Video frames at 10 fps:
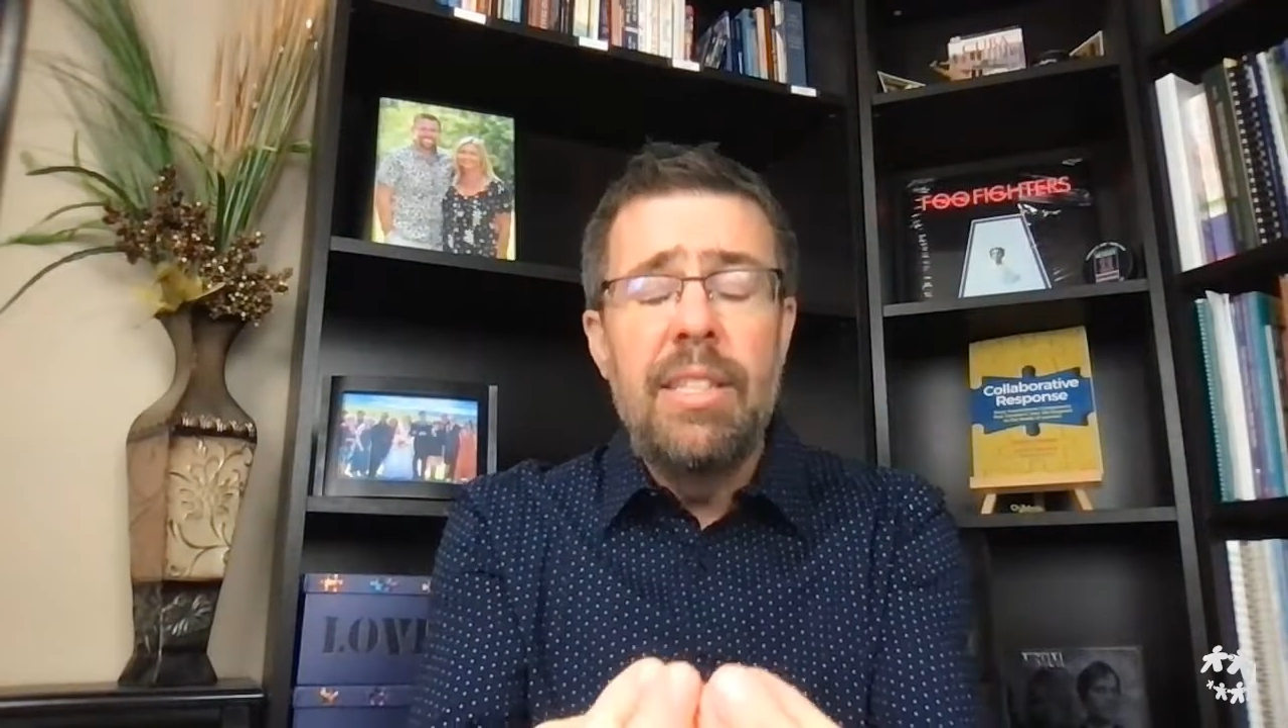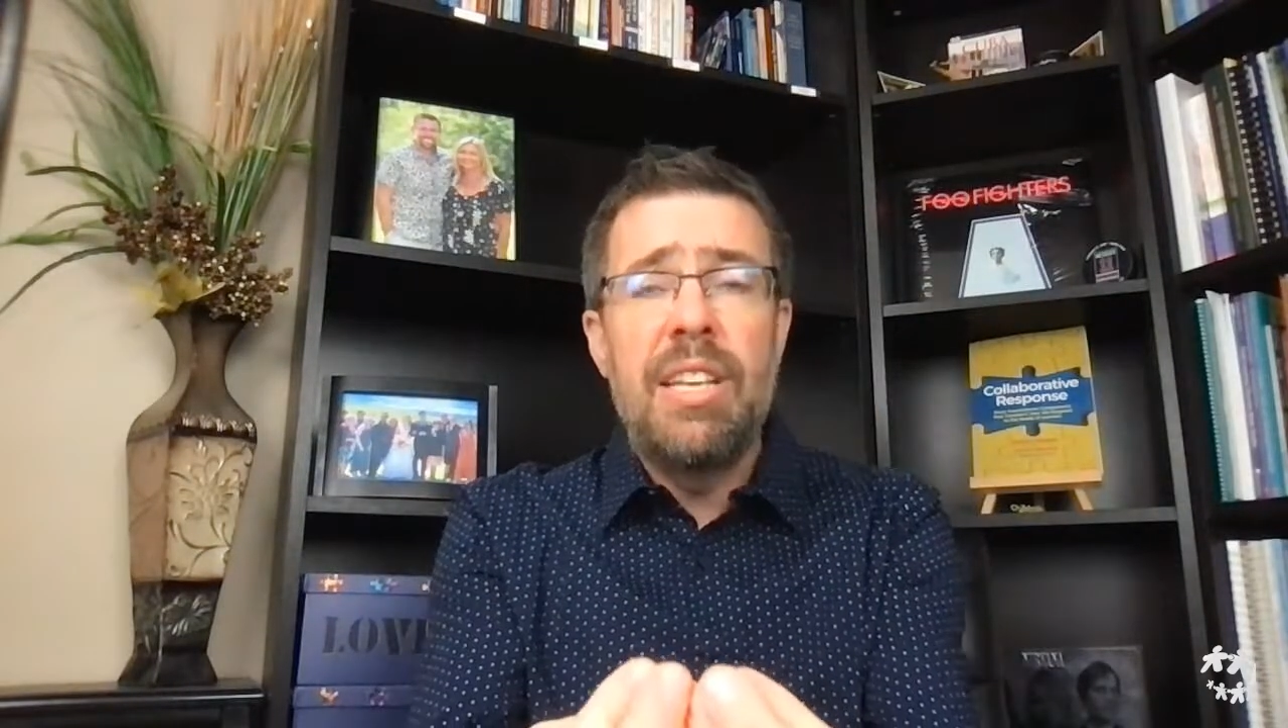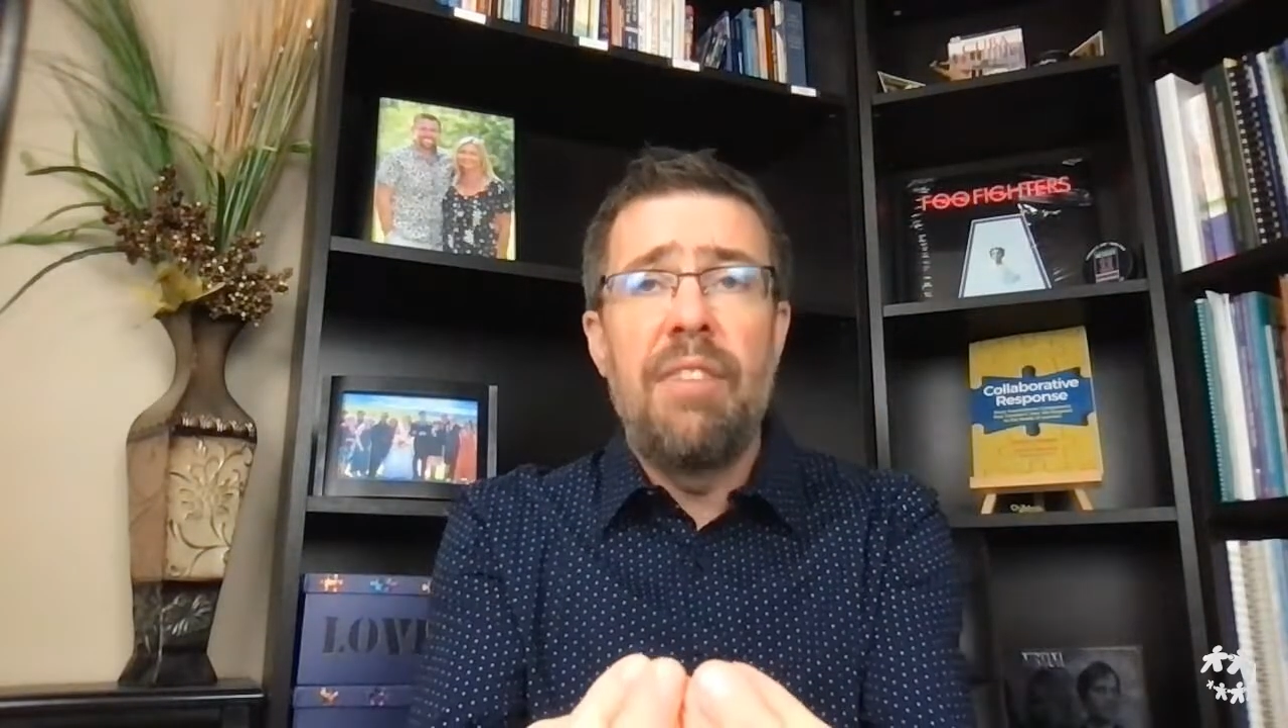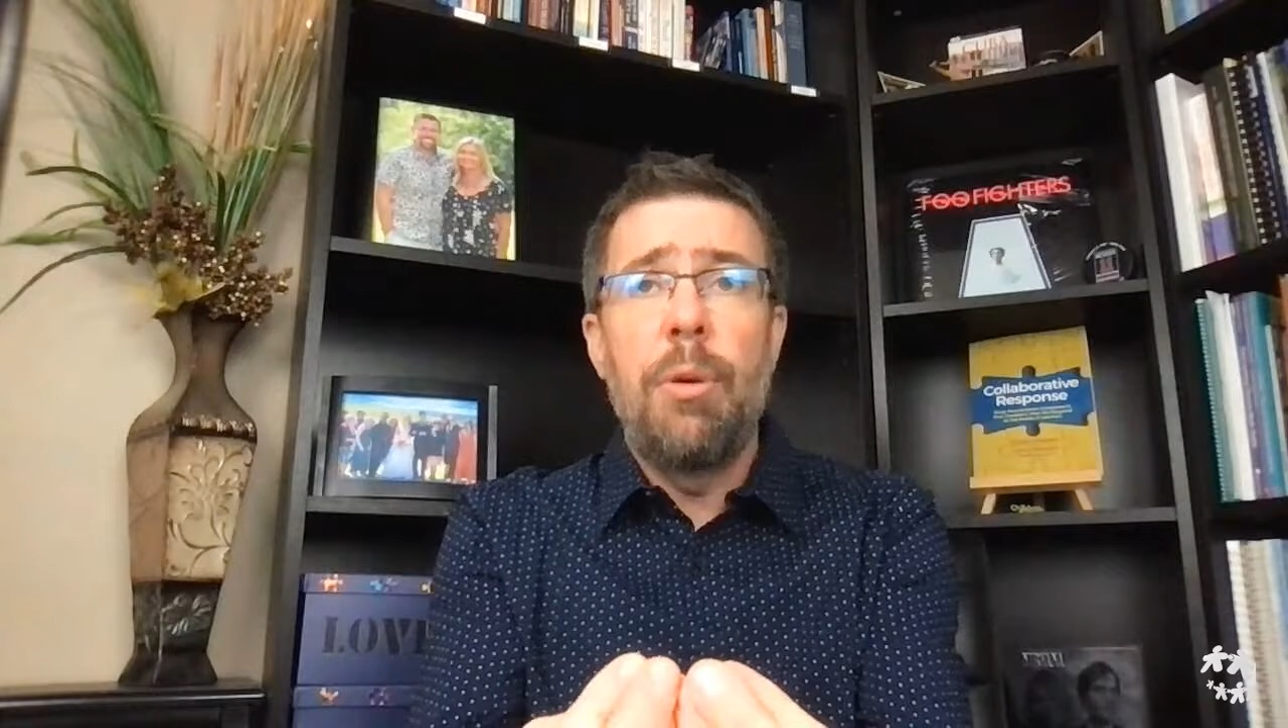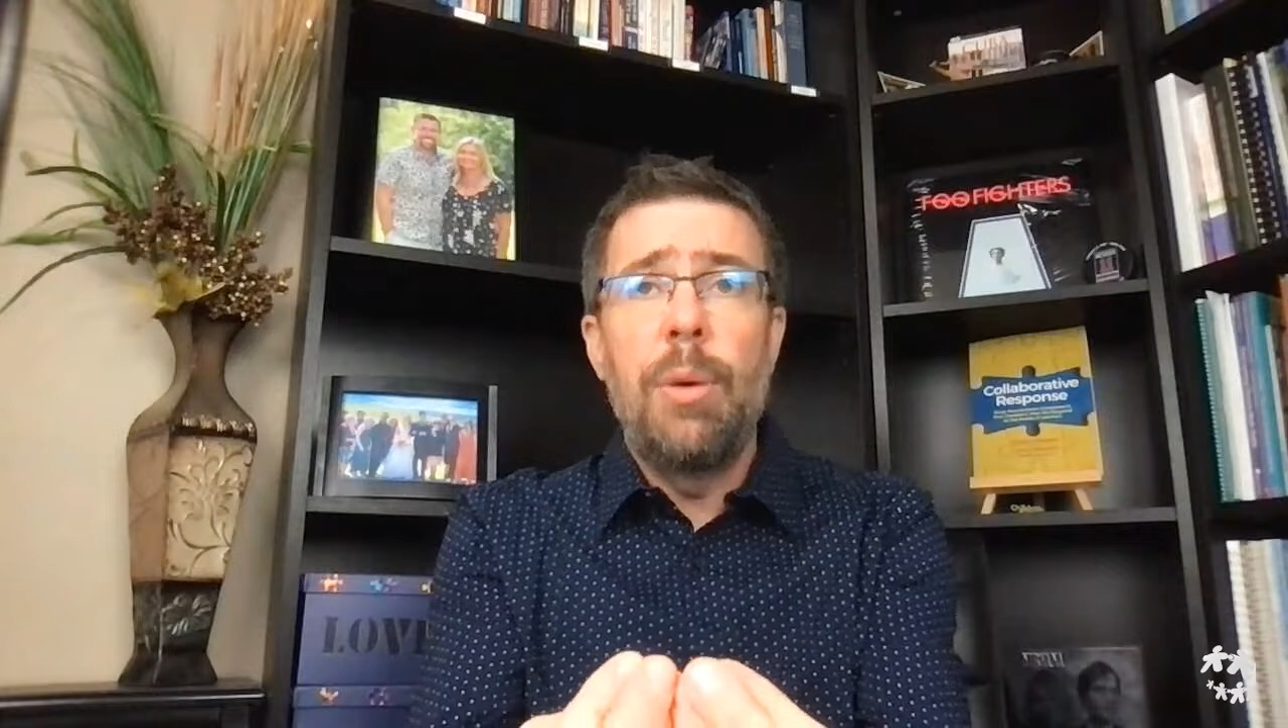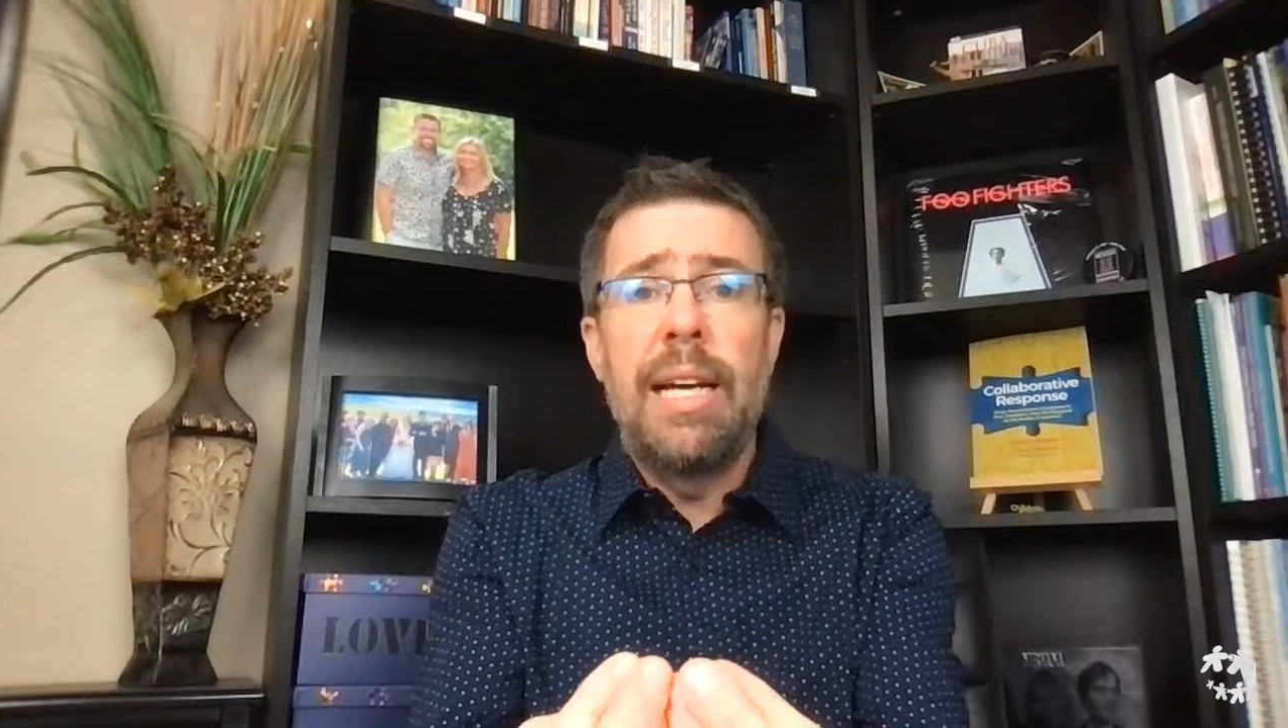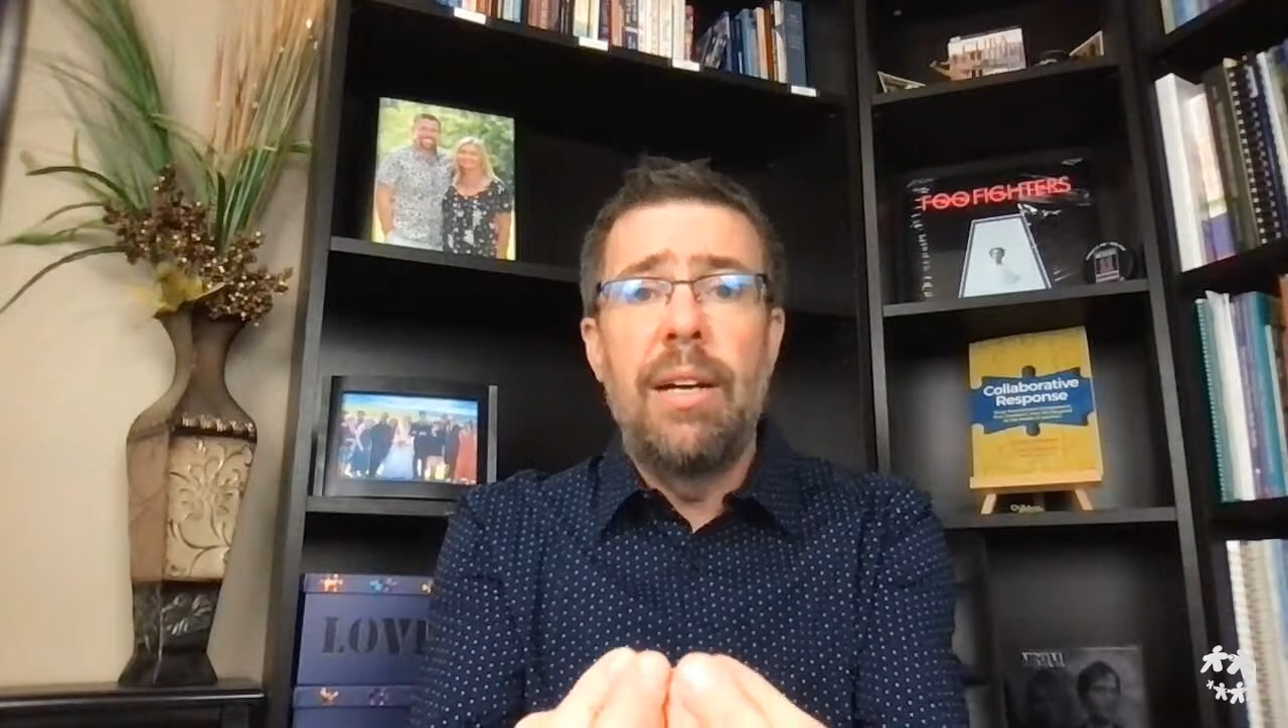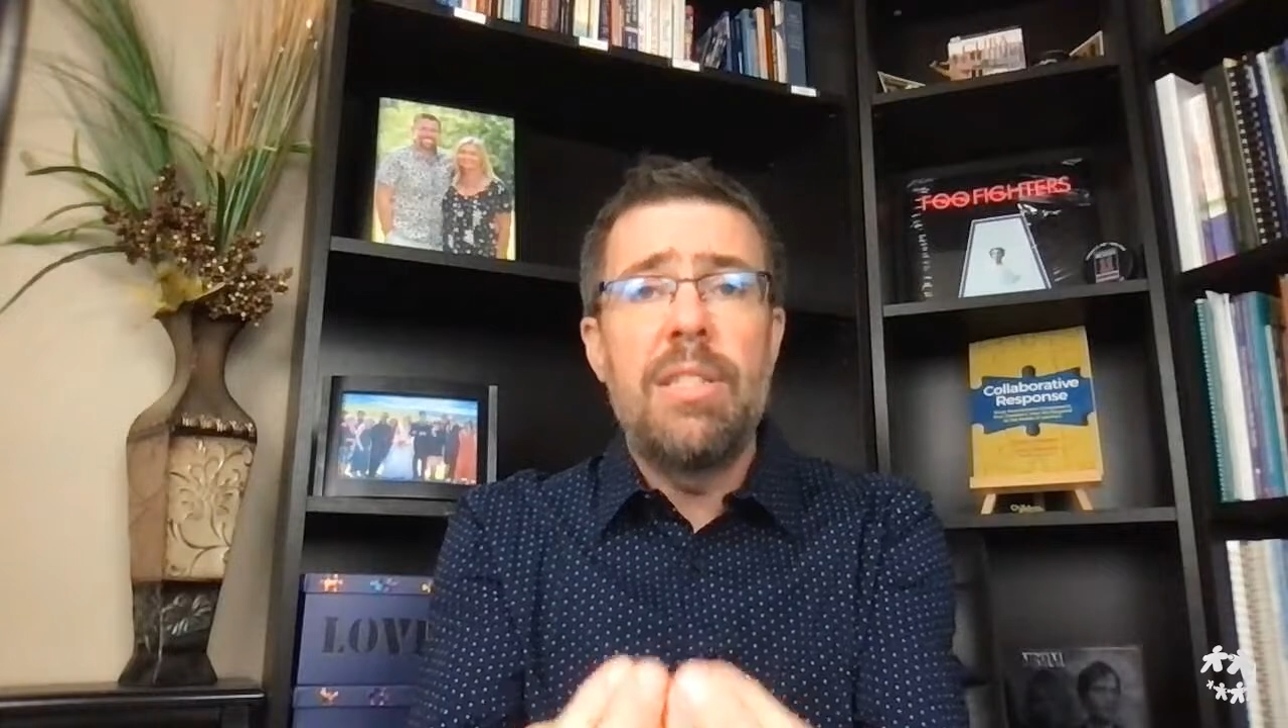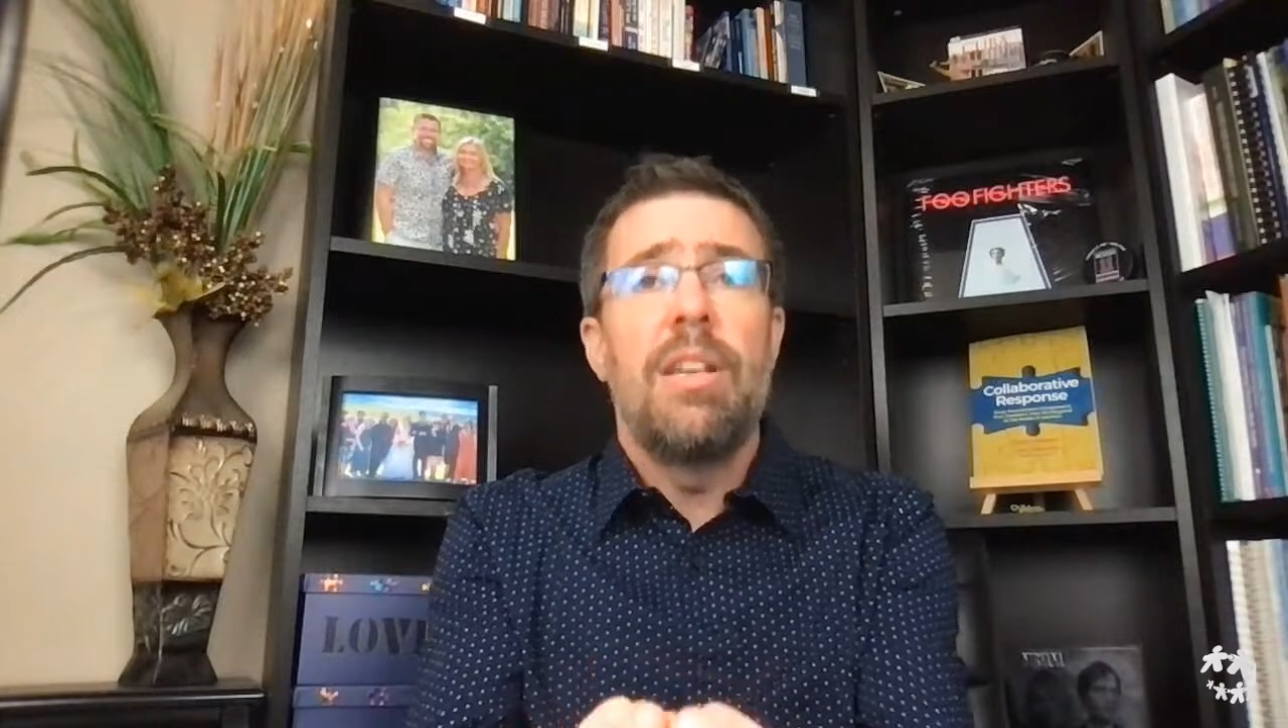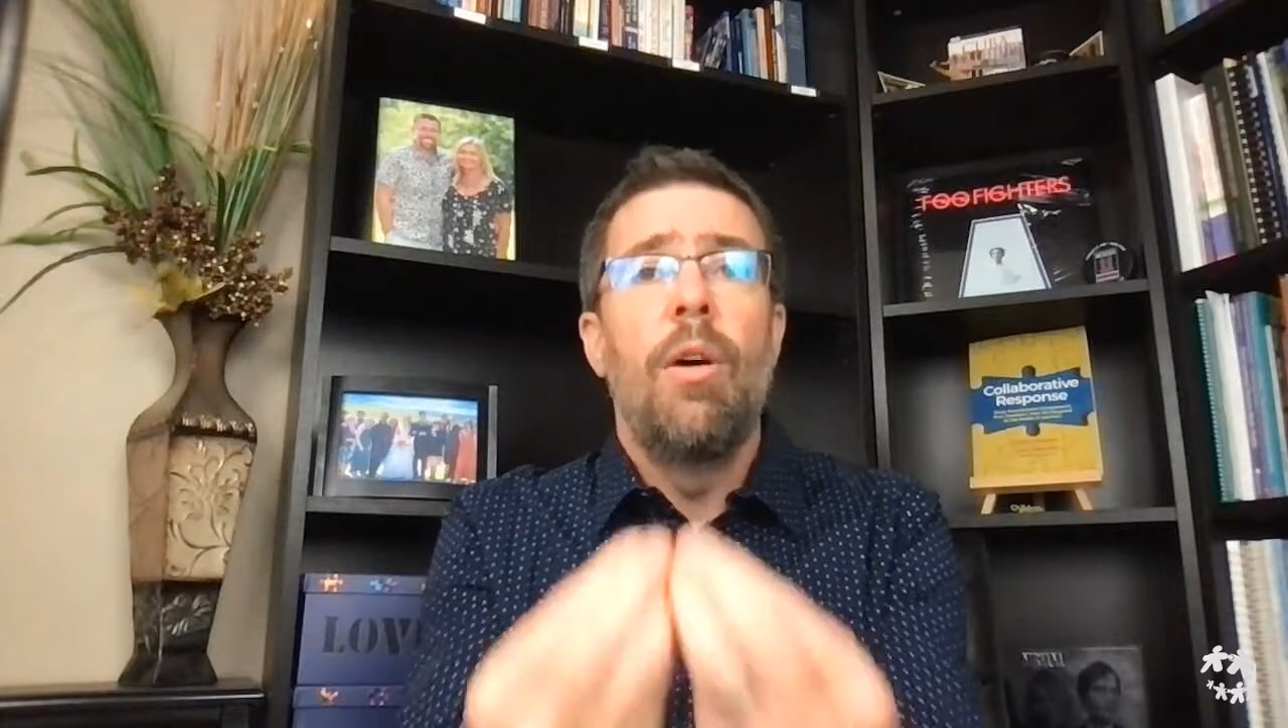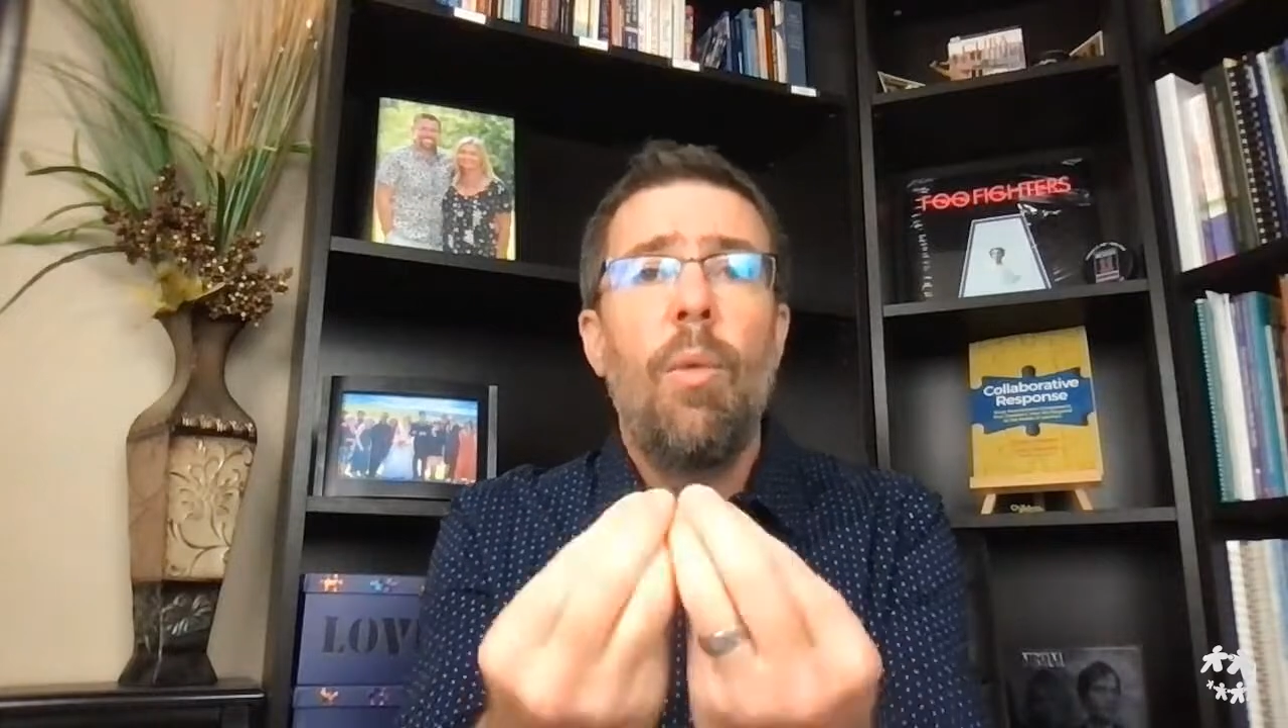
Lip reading: to everyone else